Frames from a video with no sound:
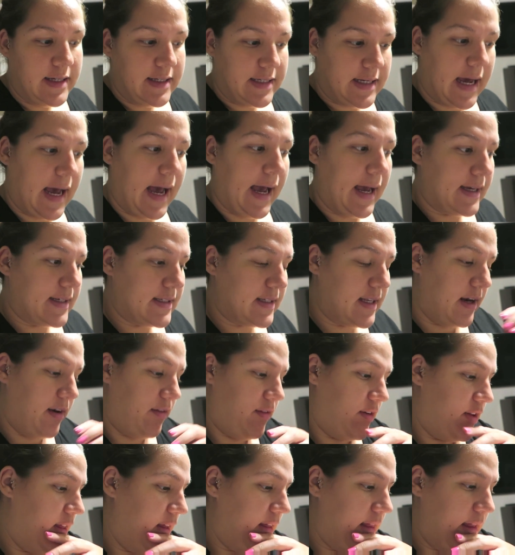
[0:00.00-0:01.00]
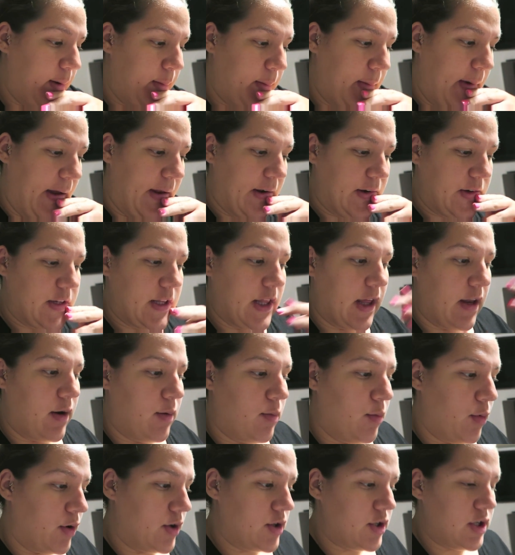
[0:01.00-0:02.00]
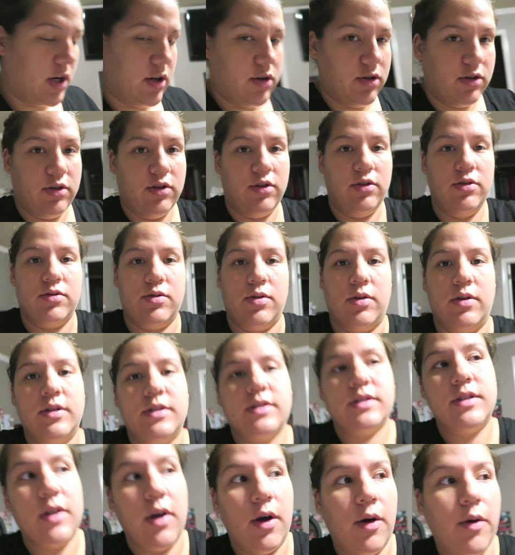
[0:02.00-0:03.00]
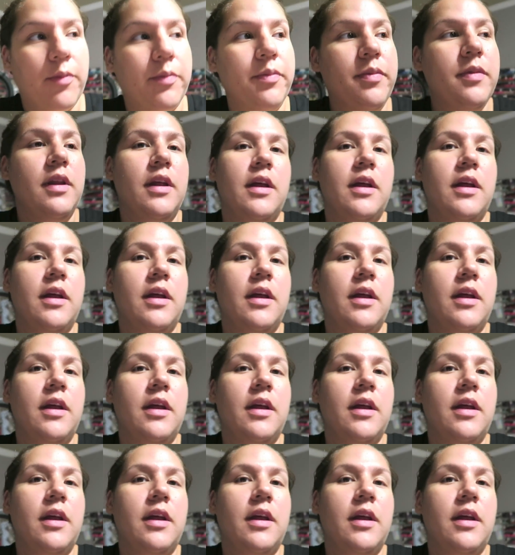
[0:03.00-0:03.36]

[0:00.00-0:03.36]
tags and everything that match that are more gender neutral. So